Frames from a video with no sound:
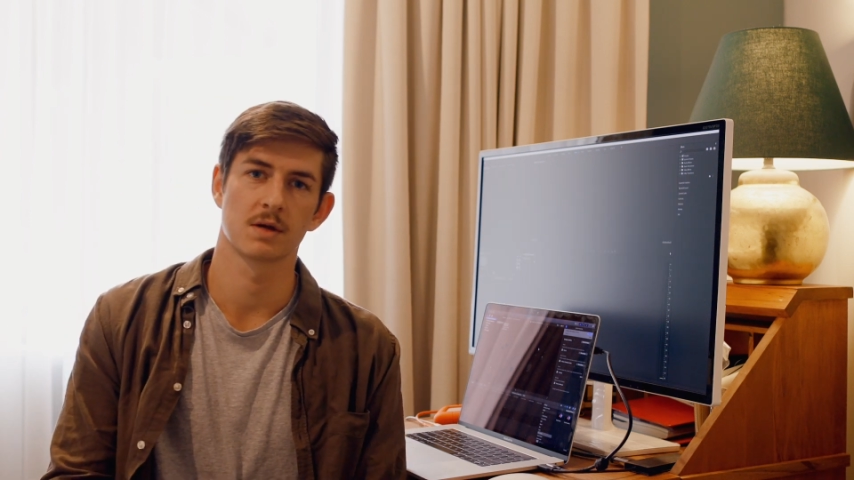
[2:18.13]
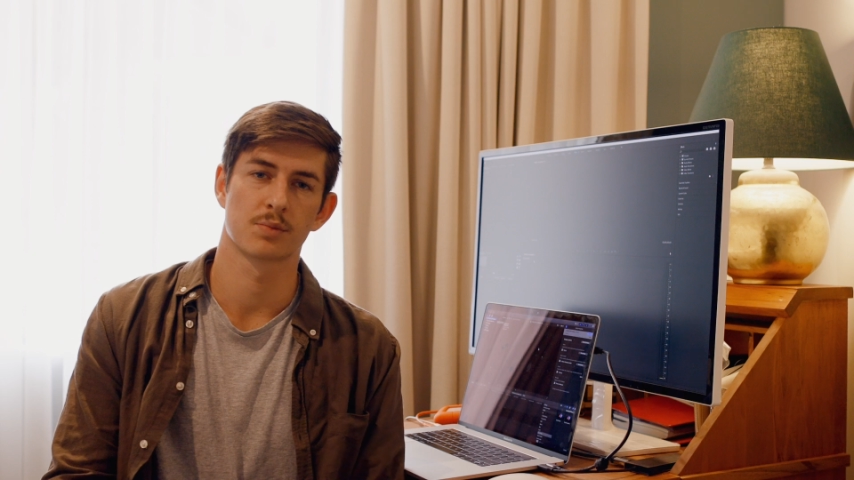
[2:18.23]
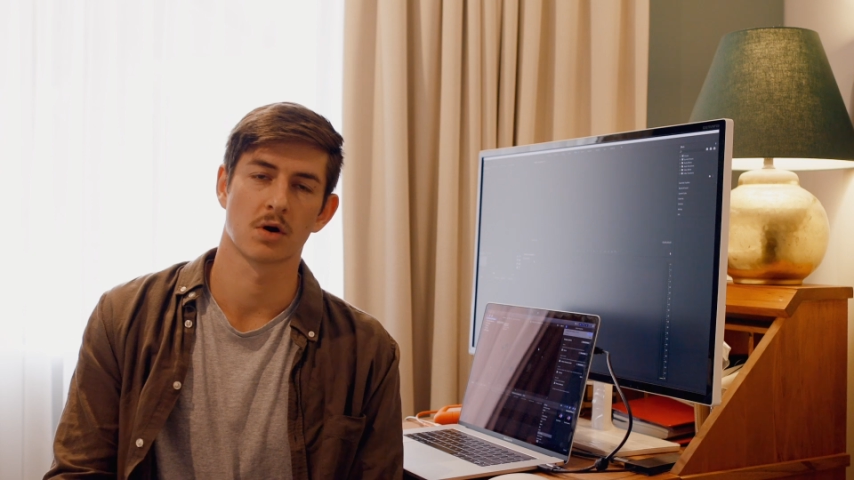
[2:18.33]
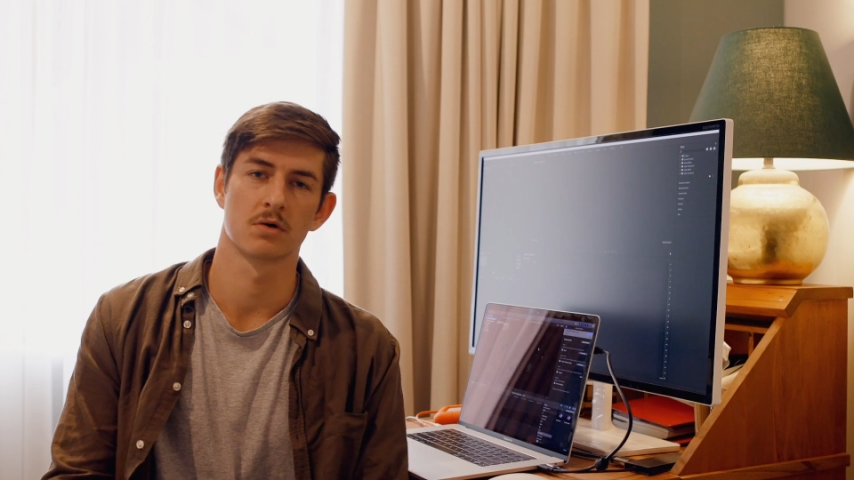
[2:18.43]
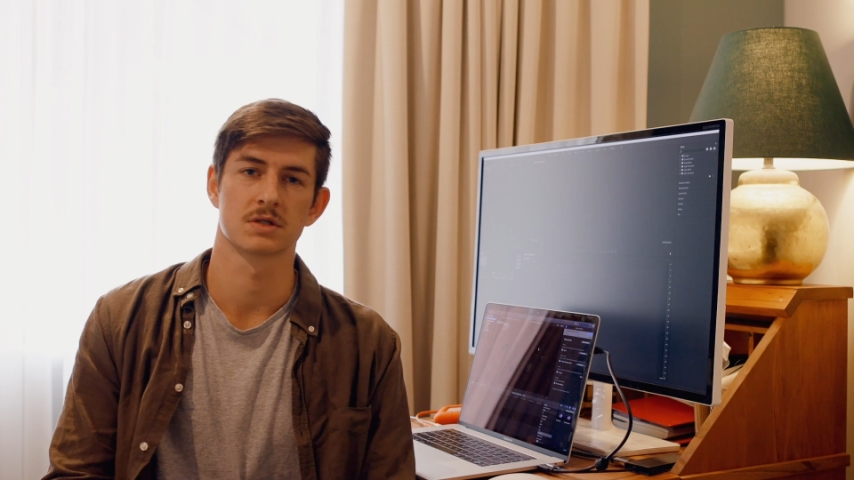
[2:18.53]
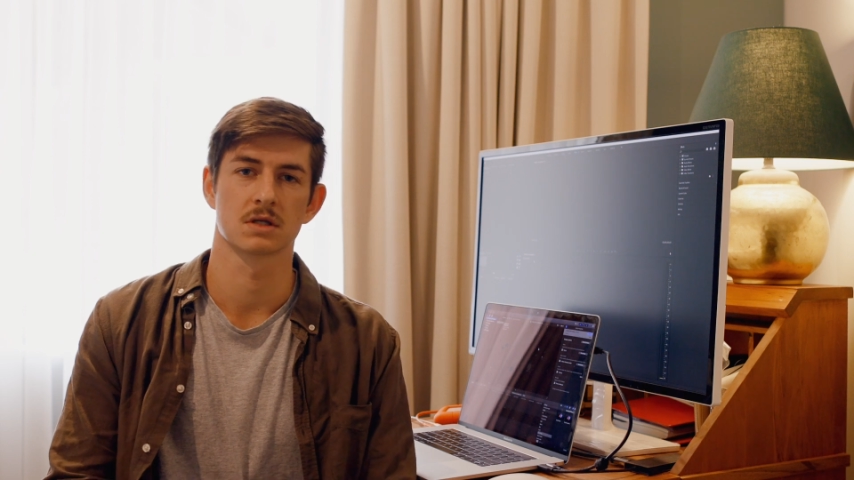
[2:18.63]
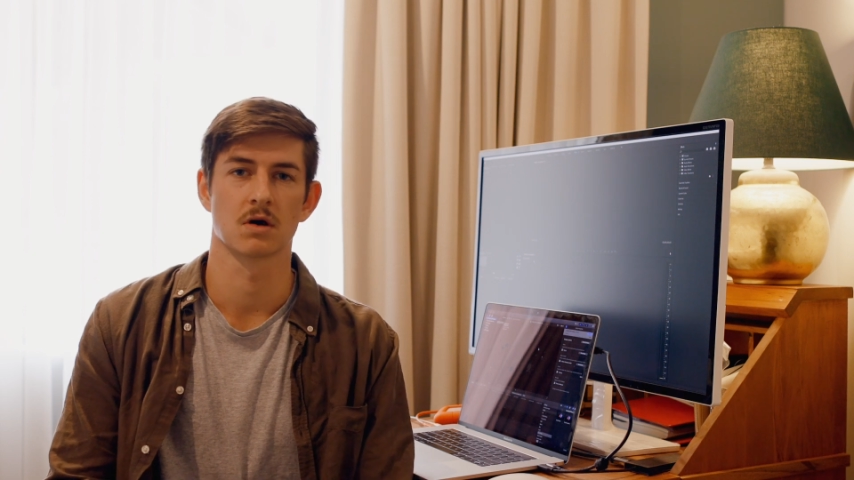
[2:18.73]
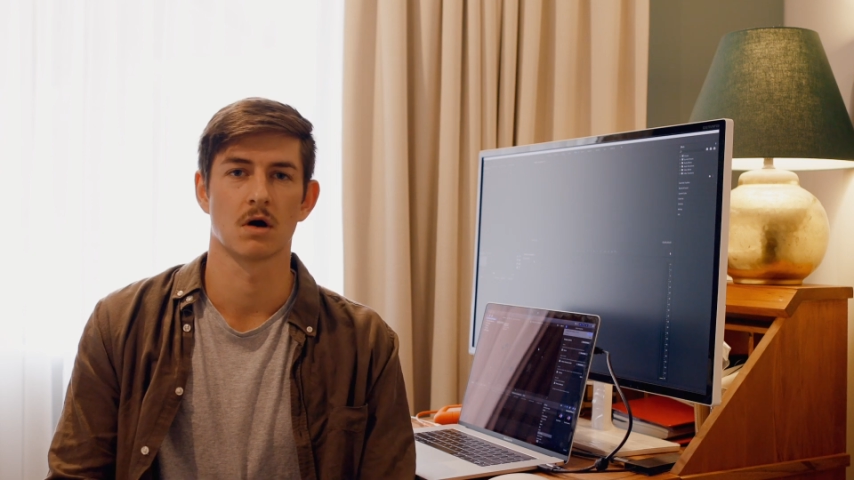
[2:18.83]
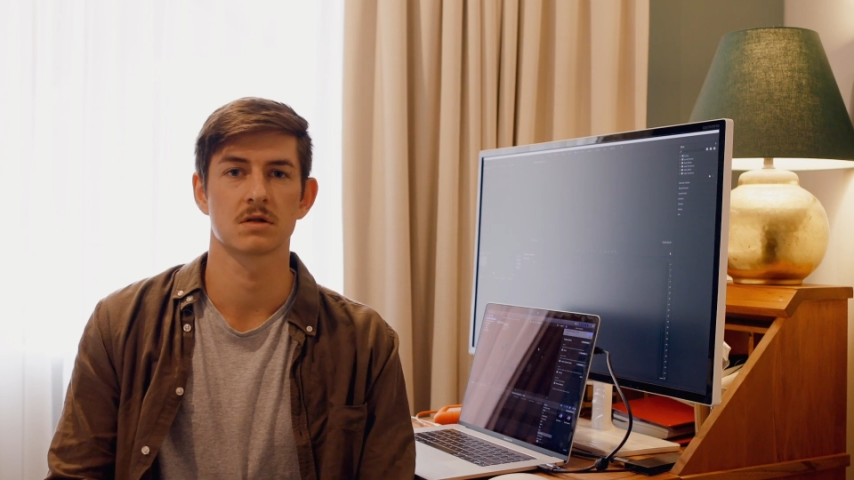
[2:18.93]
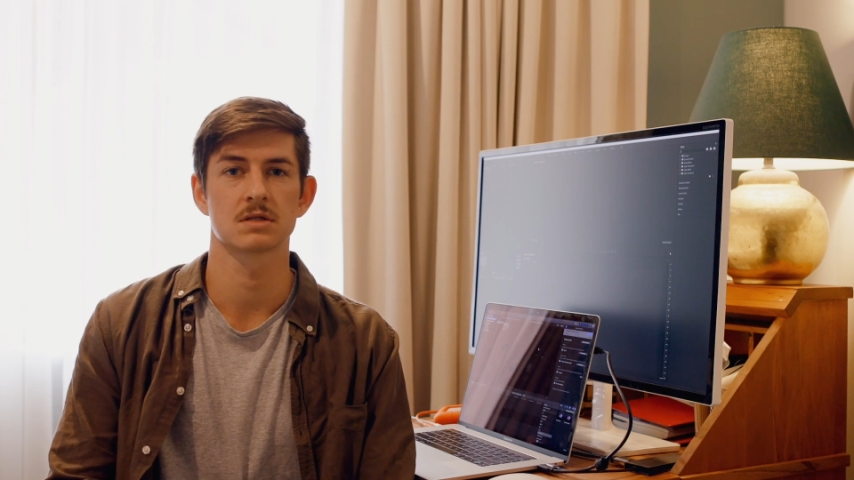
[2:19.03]
their pros and
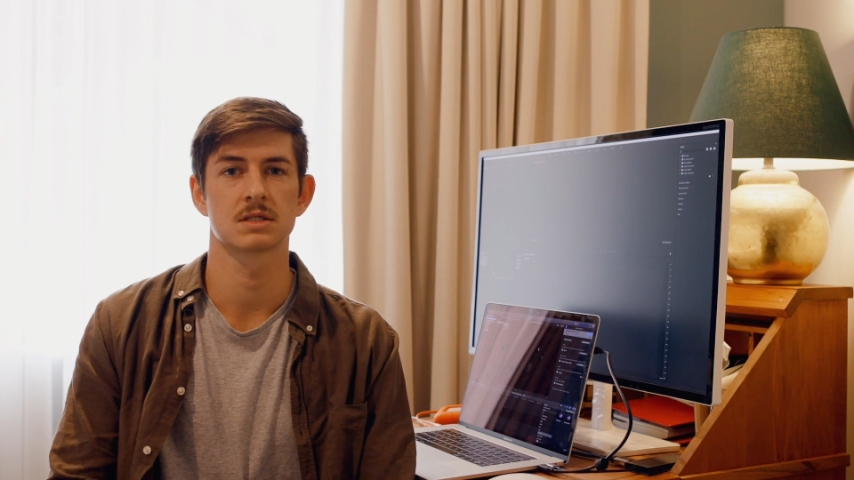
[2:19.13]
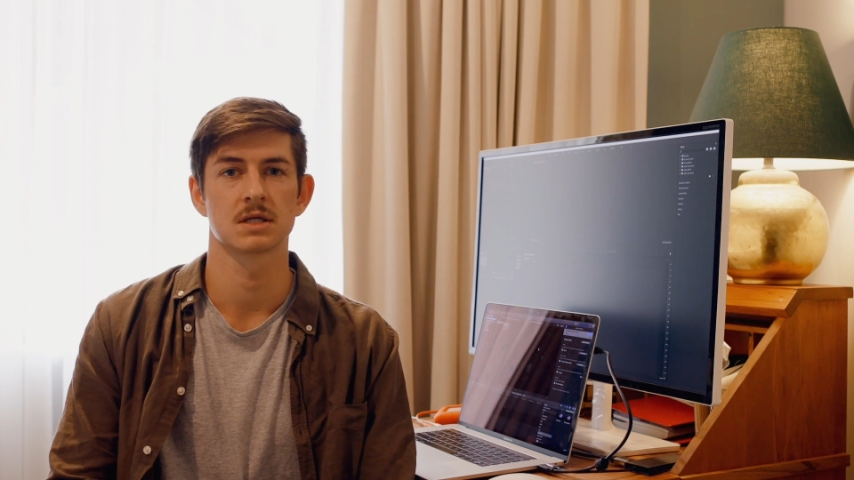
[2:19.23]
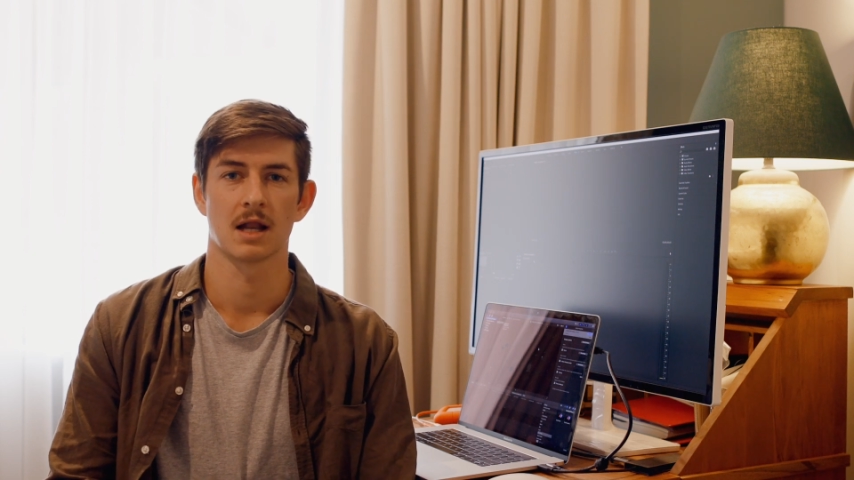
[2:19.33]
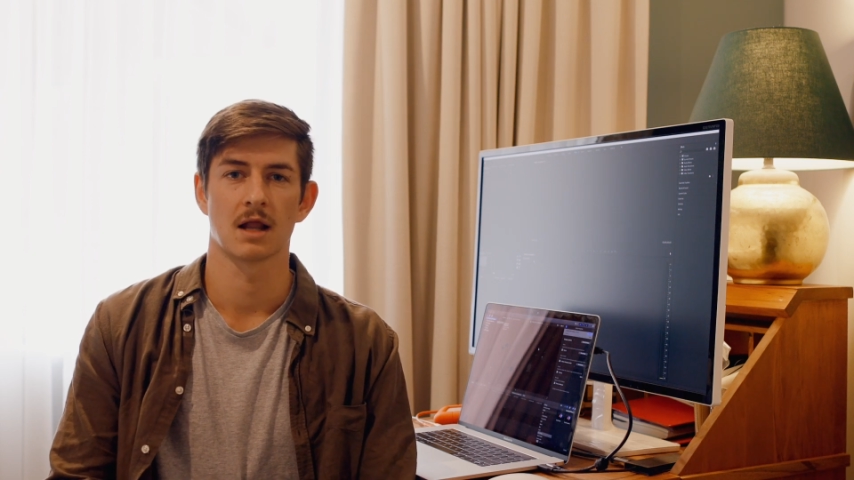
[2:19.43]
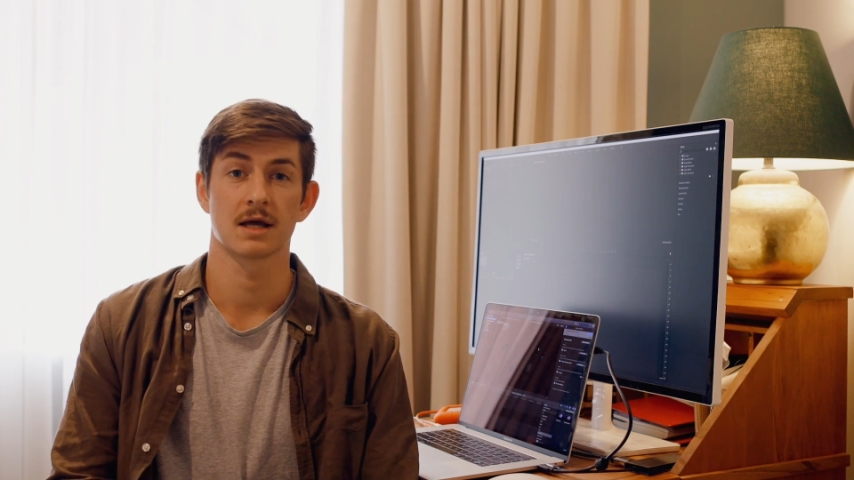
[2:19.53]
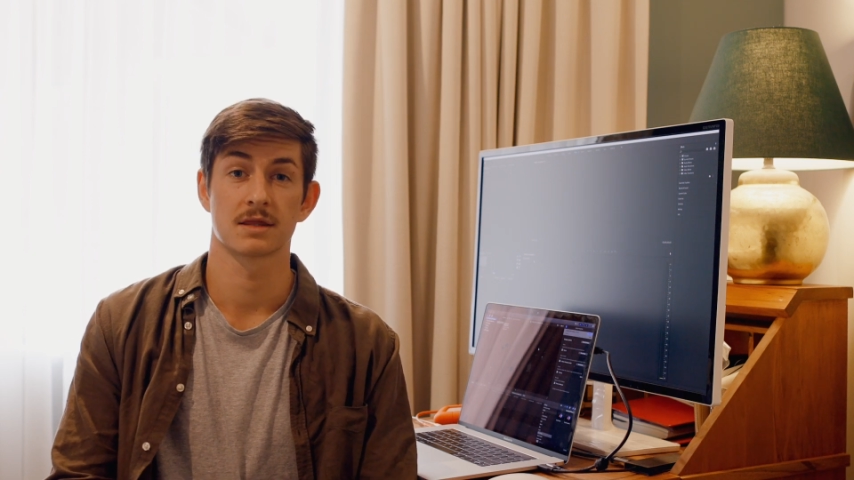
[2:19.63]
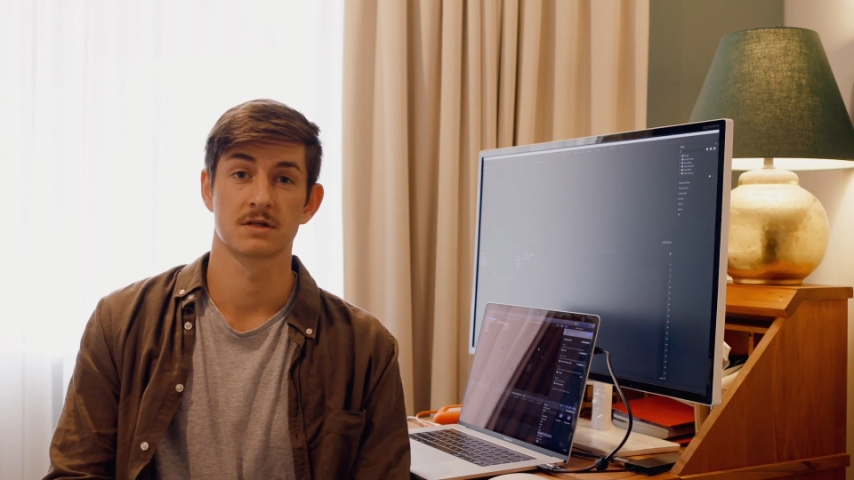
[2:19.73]
cons. I like the